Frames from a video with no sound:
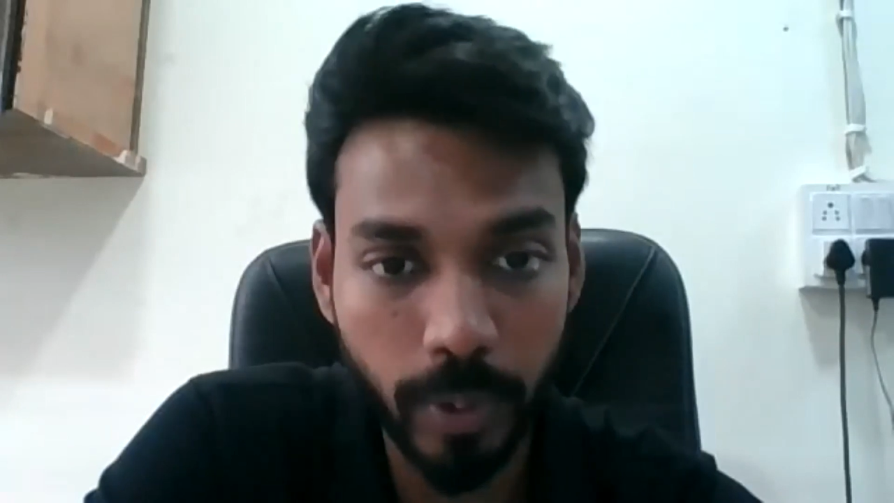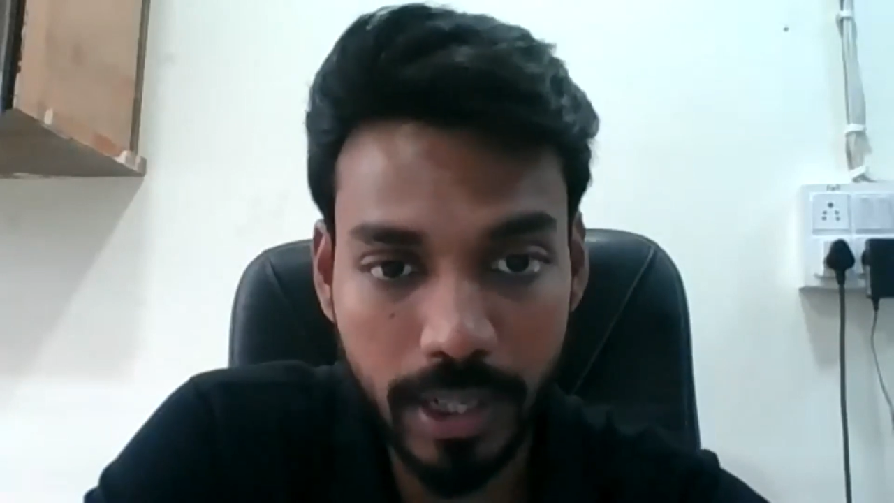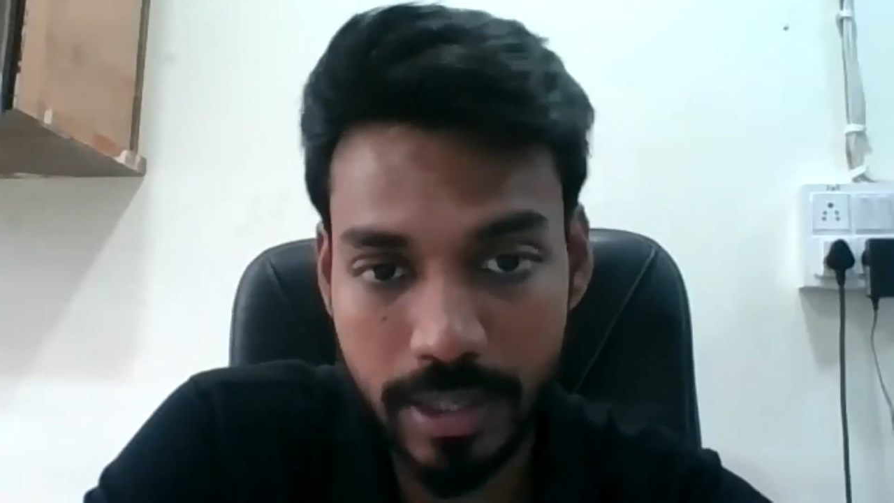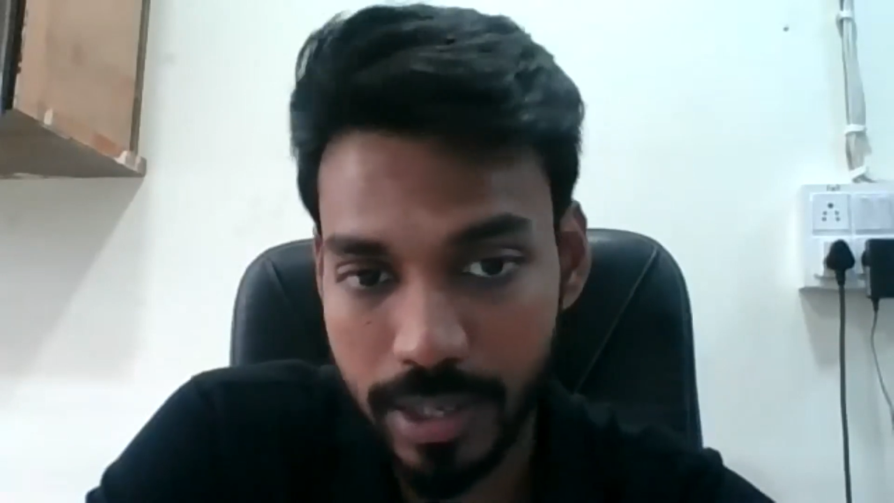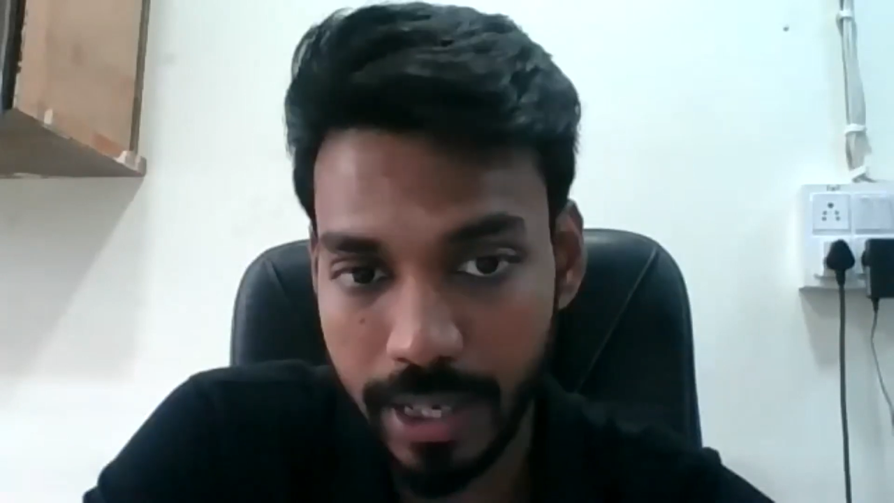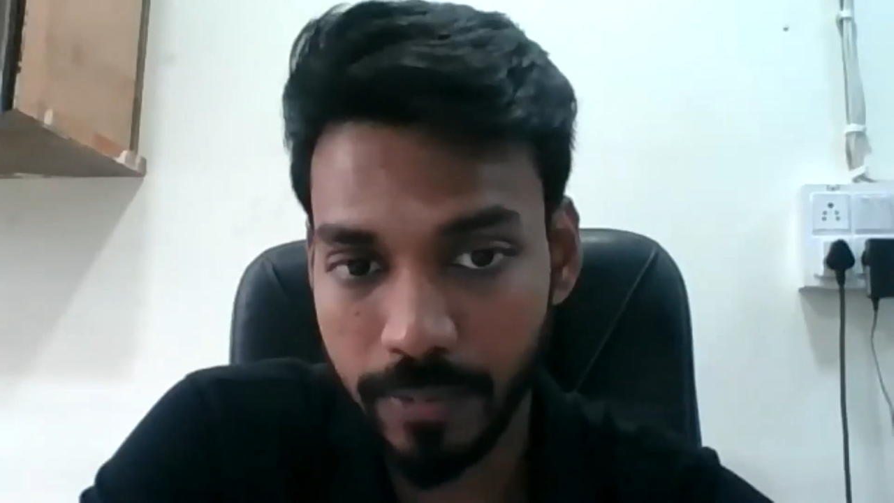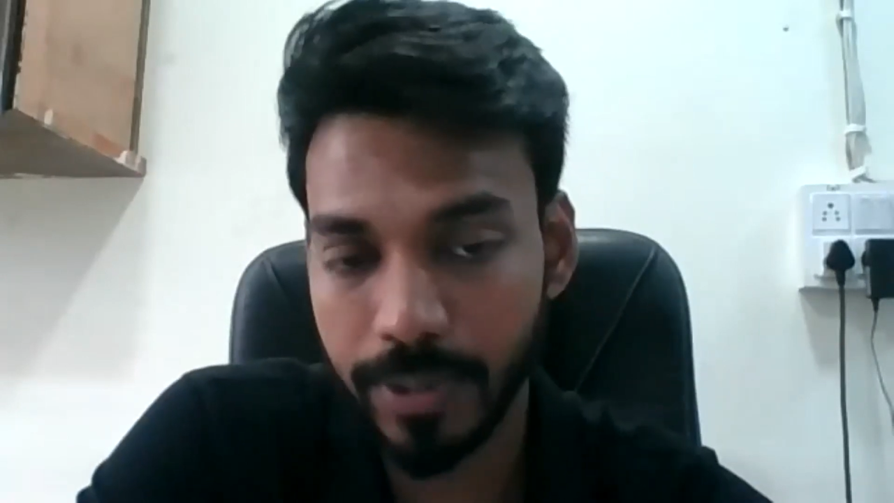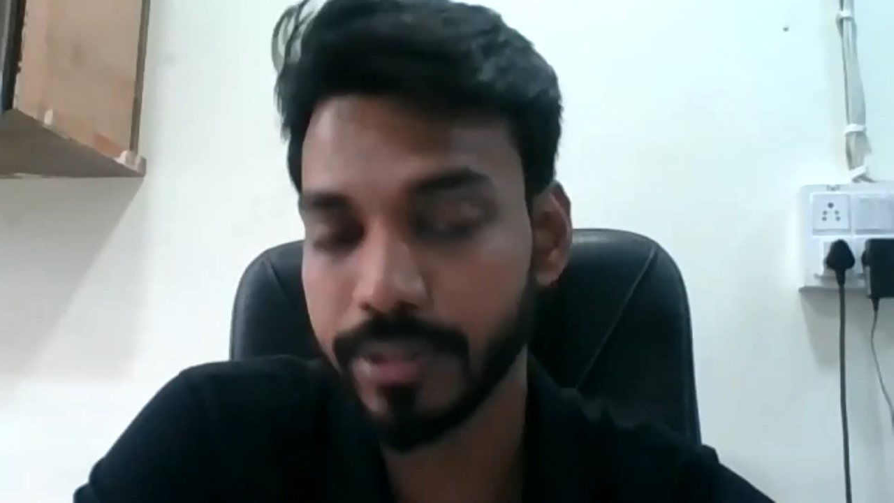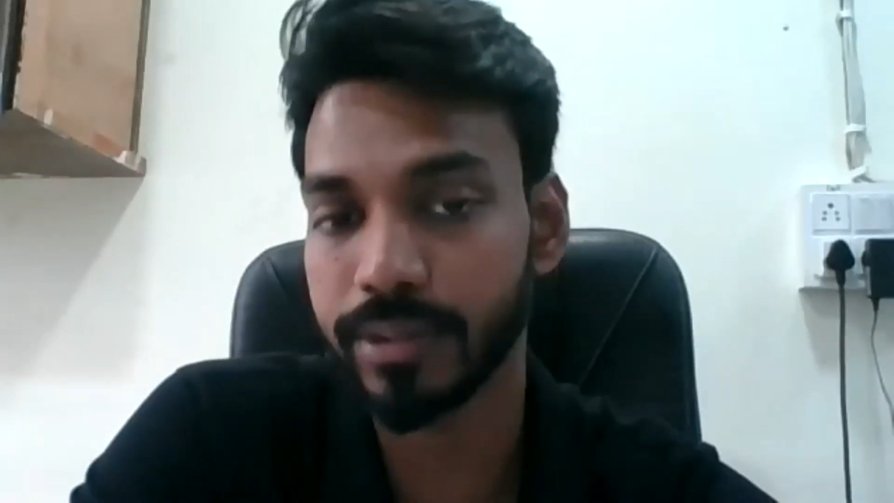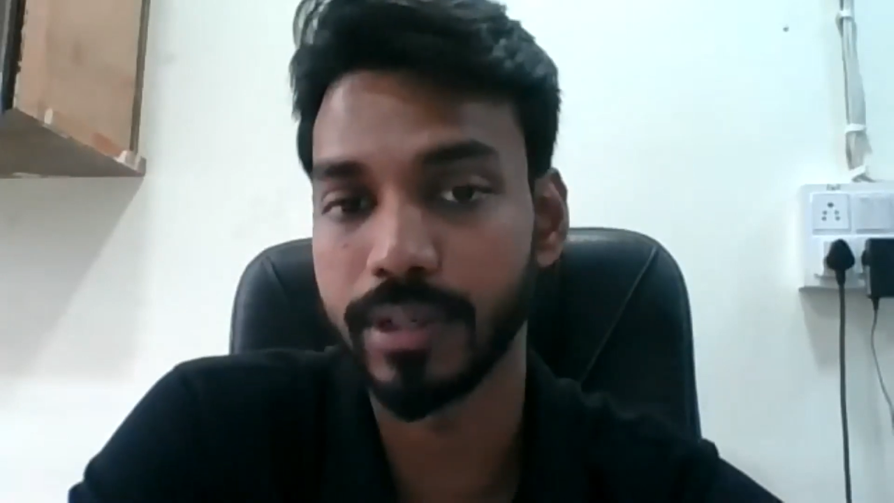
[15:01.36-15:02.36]
We trade
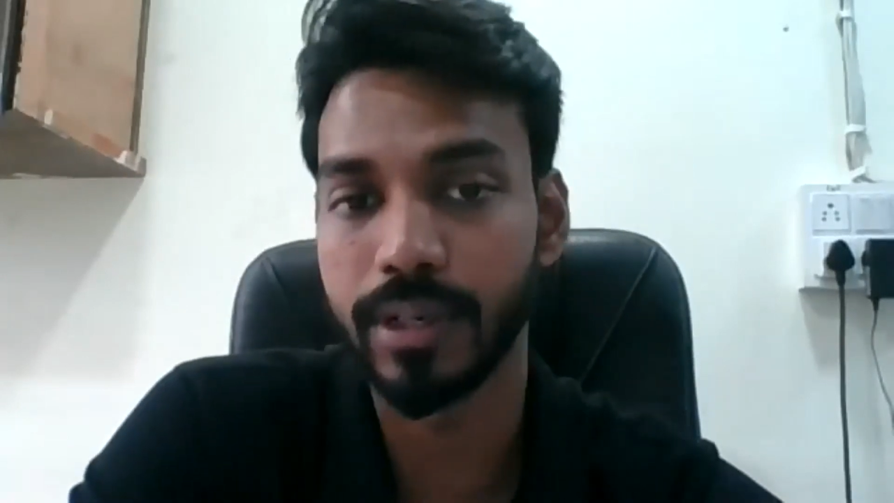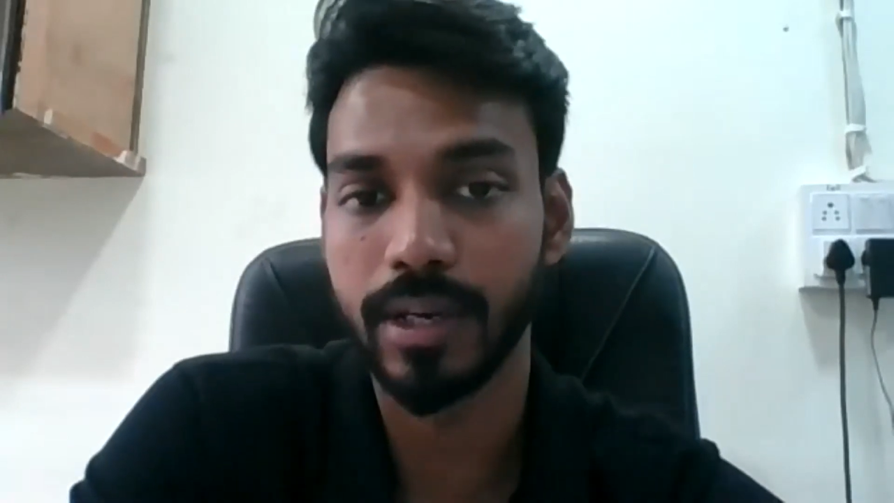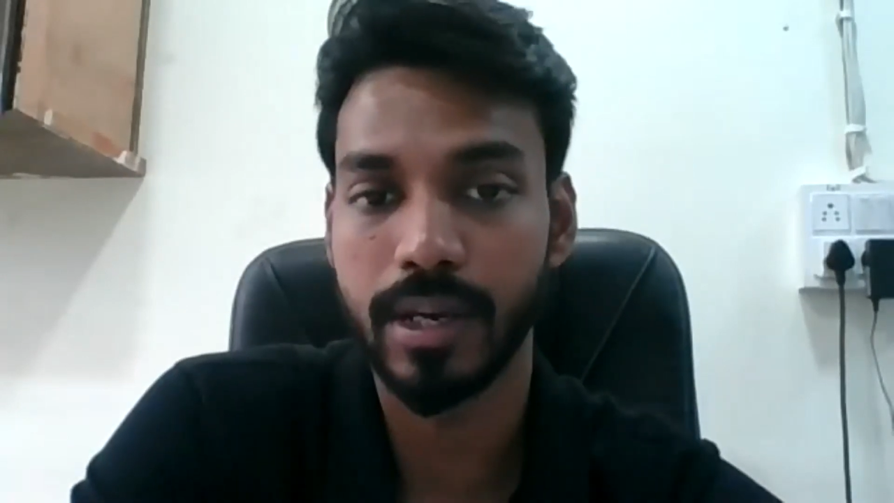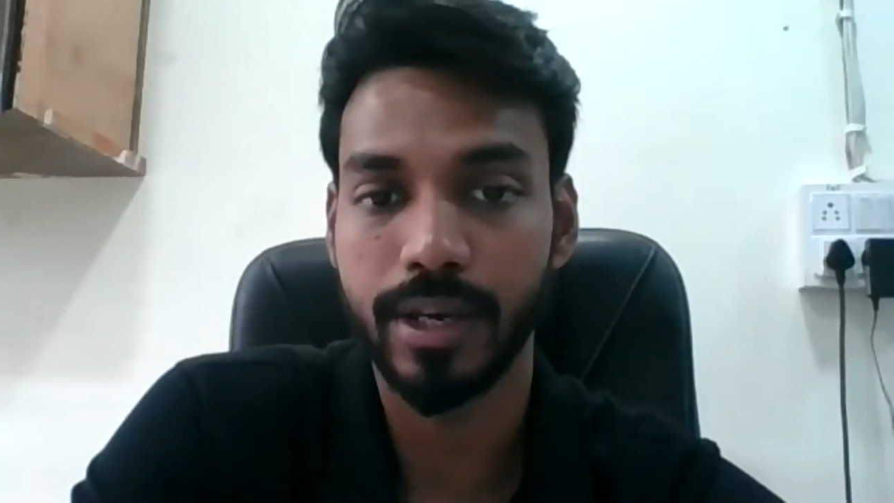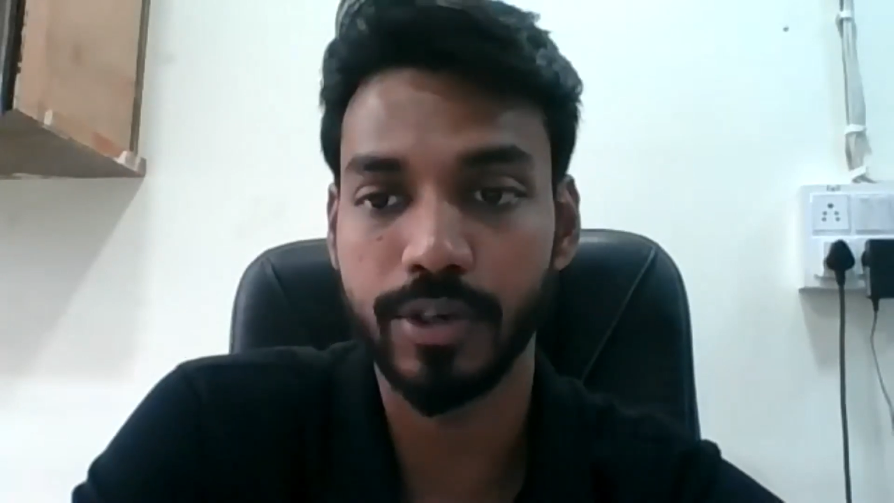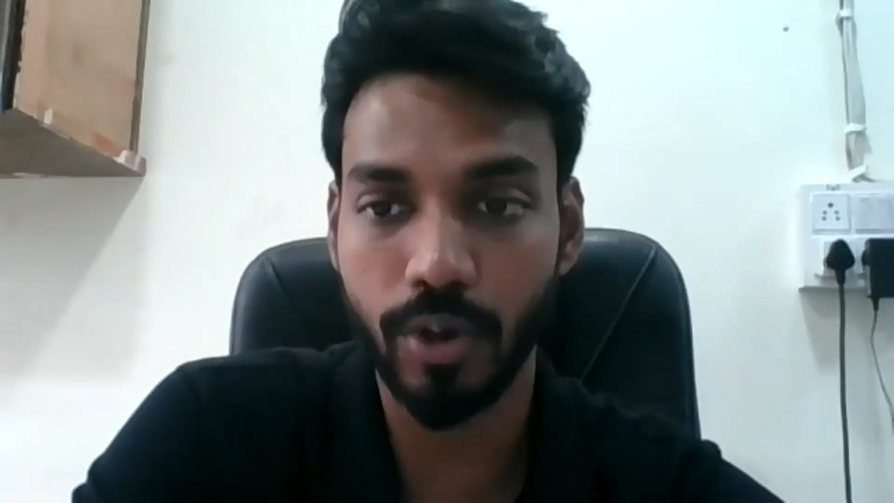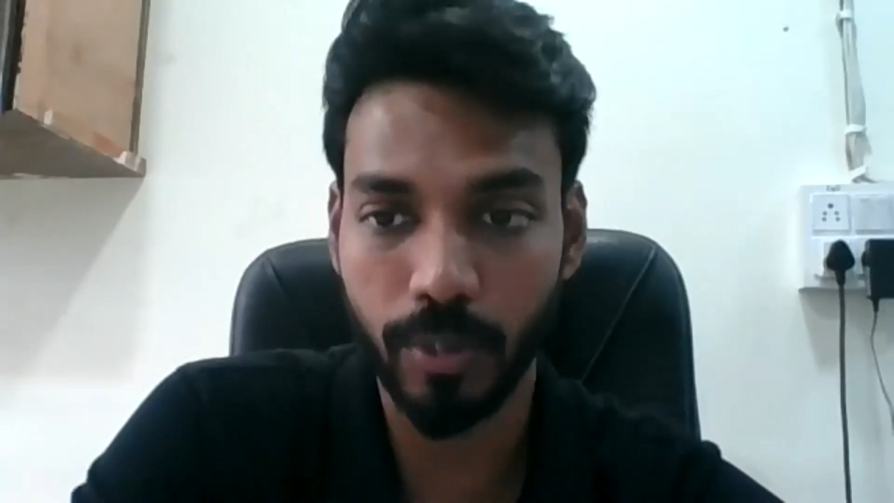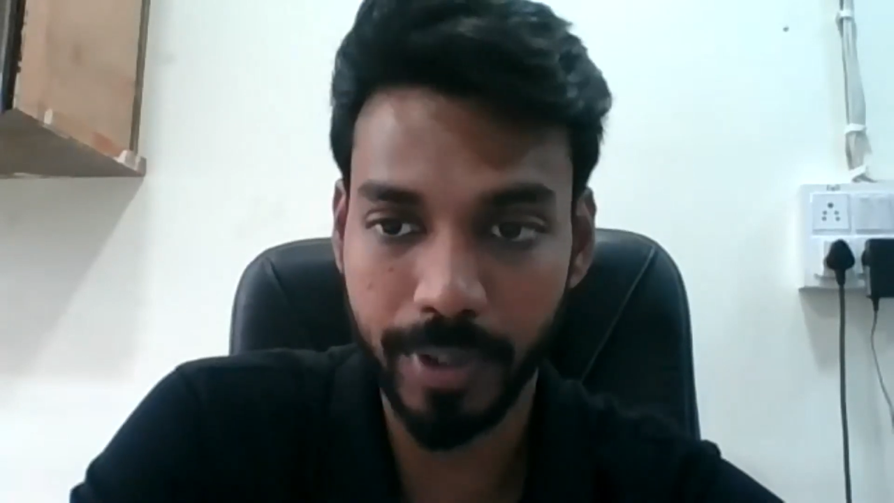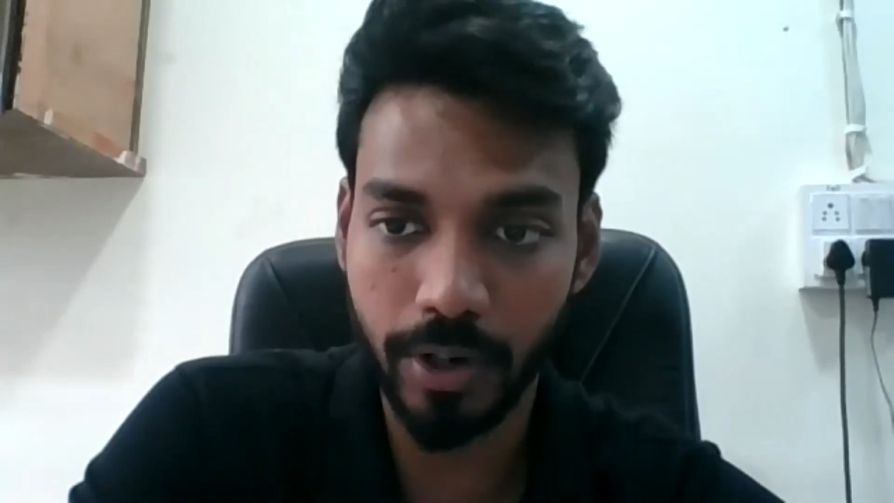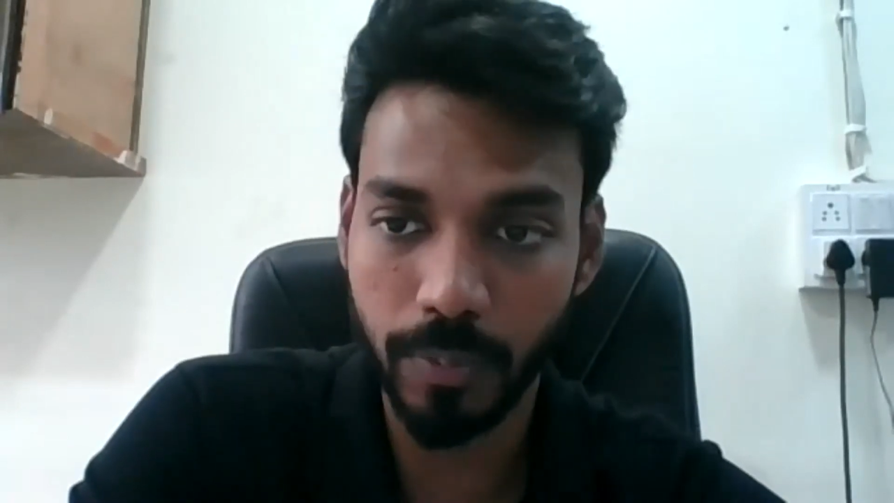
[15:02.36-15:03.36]
with
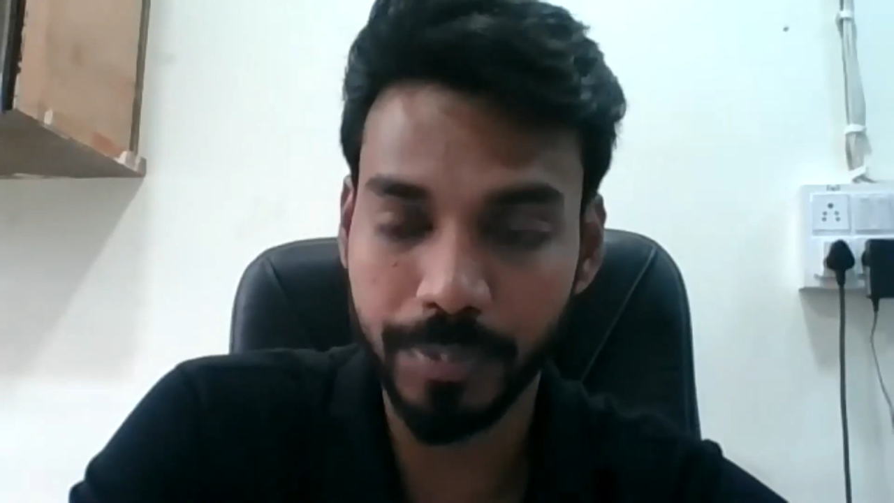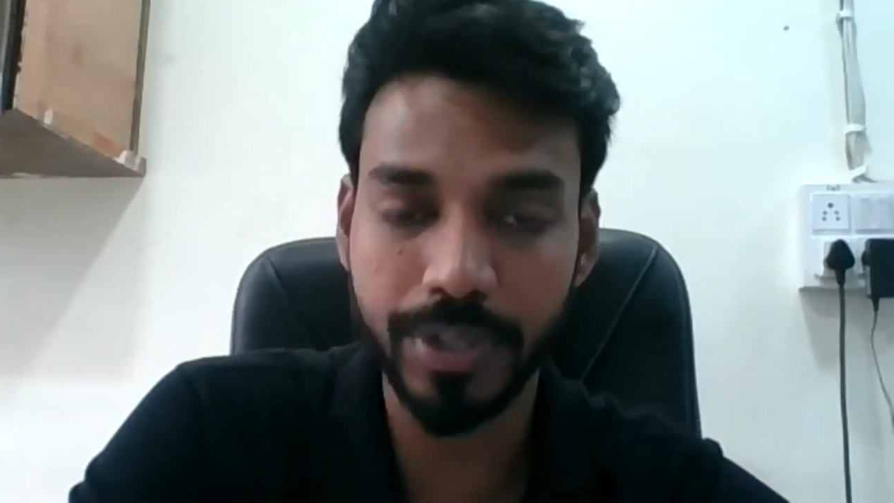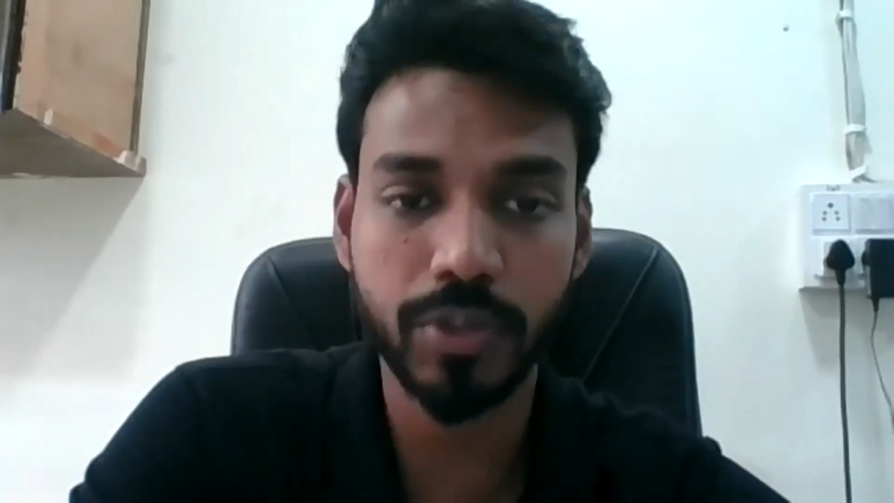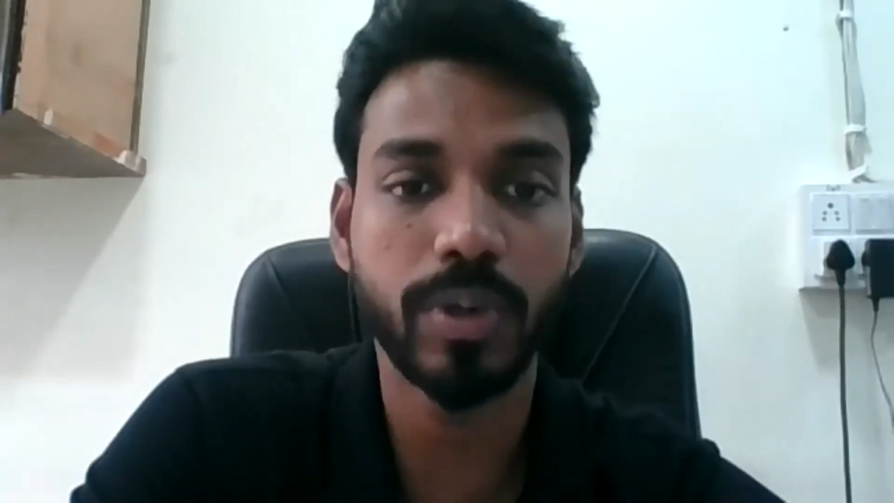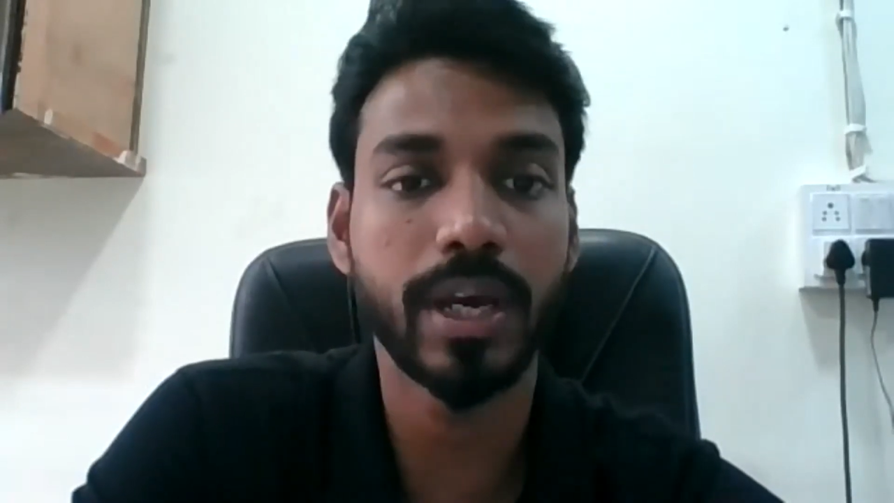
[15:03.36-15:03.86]
European options.